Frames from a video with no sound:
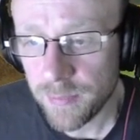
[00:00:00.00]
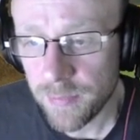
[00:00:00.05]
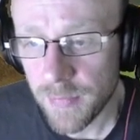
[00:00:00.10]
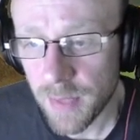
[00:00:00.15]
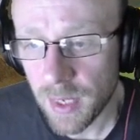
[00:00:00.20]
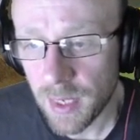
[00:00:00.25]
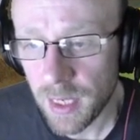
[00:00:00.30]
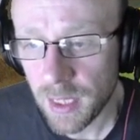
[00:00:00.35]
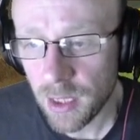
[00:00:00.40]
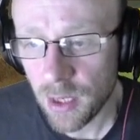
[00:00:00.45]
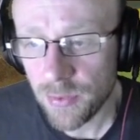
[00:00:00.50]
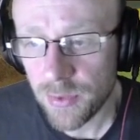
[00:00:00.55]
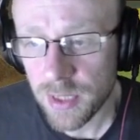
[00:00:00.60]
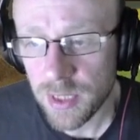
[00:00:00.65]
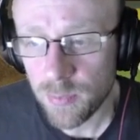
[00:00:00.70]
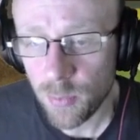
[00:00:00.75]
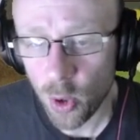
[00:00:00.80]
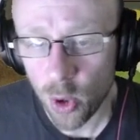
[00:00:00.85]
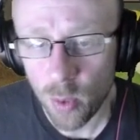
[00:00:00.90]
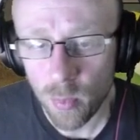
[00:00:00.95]
click on the
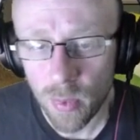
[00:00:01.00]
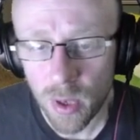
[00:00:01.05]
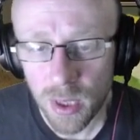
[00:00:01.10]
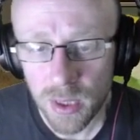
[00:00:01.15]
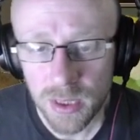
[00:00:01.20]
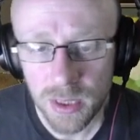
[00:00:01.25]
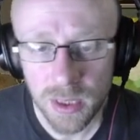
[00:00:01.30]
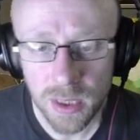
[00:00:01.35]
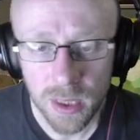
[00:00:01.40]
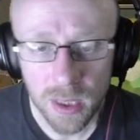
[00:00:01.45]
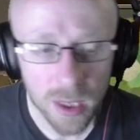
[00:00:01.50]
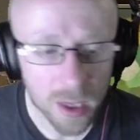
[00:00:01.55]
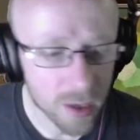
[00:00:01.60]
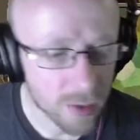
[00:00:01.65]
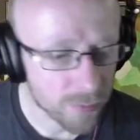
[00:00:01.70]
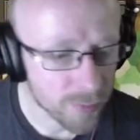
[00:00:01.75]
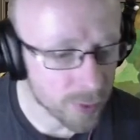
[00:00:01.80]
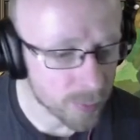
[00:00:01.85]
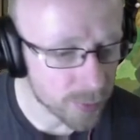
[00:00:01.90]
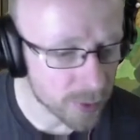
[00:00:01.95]
small mosque
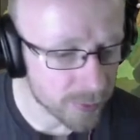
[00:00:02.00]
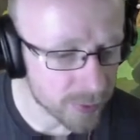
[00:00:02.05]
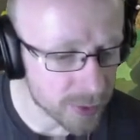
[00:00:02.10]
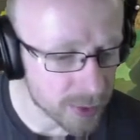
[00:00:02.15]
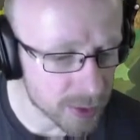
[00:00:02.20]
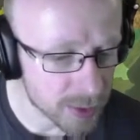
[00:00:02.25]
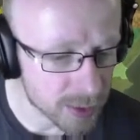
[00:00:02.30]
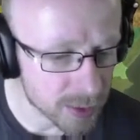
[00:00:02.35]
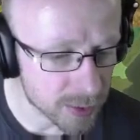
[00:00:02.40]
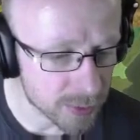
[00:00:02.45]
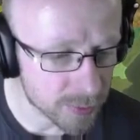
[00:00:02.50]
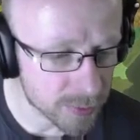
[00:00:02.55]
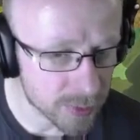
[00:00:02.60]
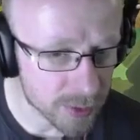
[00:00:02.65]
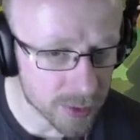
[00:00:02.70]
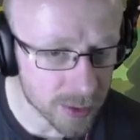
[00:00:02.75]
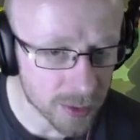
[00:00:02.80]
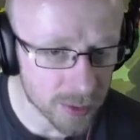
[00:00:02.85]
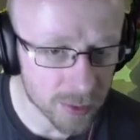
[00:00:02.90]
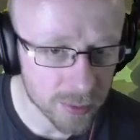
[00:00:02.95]
of the province.
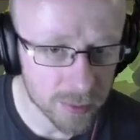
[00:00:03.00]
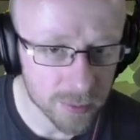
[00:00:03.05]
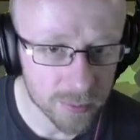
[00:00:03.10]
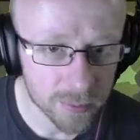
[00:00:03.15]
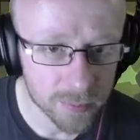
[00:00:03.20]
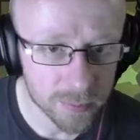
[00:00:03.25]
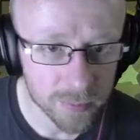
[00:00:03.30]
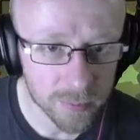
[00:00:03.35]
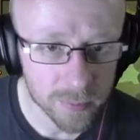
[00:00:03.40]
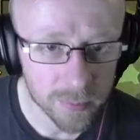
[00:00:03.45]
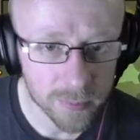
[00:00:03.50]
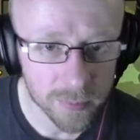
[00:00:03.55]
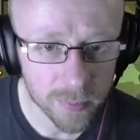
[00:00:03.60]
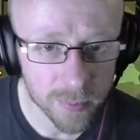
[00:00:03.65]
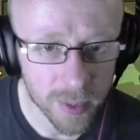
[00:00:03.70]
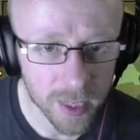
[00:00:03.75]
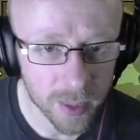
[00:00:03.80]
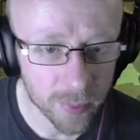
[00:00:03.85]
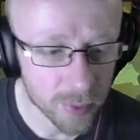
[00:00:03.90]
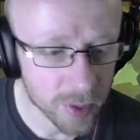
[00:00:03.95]
So
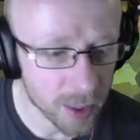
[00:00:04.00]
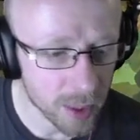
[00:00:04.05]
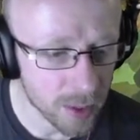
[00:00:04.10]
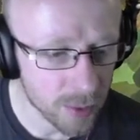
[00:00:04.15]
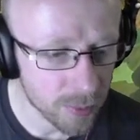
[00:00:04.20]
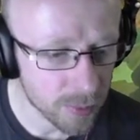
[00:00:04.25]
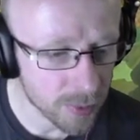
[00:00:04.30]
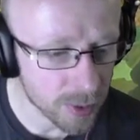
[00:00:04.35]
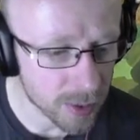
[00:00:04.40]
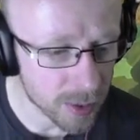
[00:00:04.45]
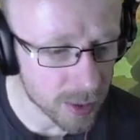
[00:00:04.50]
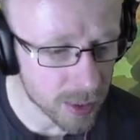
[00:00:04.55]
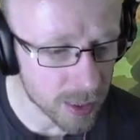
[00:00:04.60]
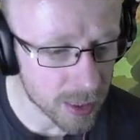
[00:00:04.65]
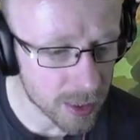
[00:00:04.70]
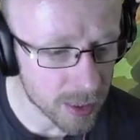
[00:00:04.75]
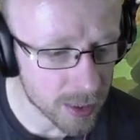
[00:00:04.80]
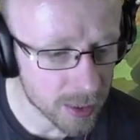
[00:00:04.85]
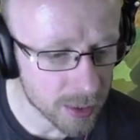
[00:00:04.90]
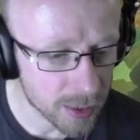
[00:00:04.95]
here we go,
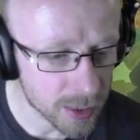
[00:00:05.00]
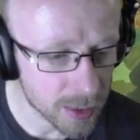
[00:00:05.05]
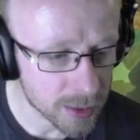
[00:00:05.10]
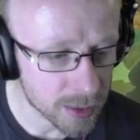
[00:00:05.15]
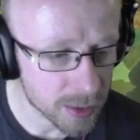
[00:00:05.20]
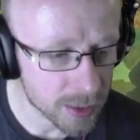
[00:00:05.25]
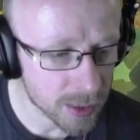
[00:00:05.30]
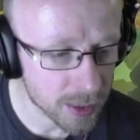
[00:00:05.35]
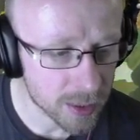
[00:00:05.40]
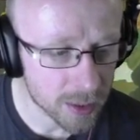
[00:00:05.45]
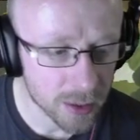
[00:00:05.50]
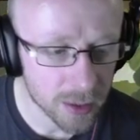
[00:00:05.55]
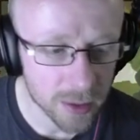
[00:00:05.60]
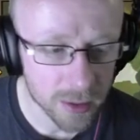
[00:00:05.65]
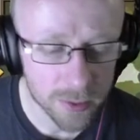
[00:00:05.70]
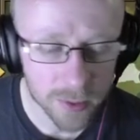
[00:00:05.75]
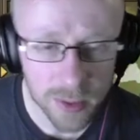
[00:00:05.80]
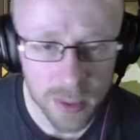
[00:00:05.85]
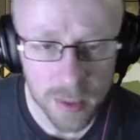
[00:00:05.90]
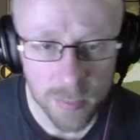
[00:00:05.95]
and let's click
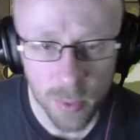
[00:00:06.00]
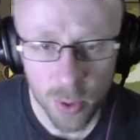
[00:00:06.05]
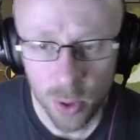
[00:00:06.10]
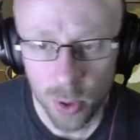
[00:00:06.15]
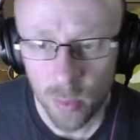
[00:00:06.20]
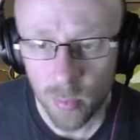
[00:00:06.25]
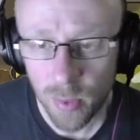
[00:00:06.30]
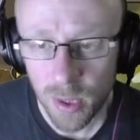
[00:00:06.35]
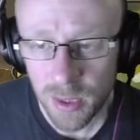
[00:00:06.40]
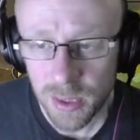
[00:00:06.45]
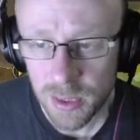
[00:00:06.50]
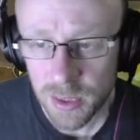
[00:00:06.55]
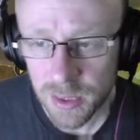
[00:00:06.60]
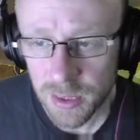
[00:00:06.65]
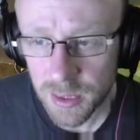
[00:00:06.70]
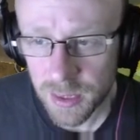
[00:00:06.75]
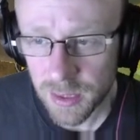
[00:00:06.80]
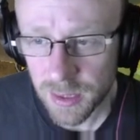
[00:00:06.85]
on the small mosque.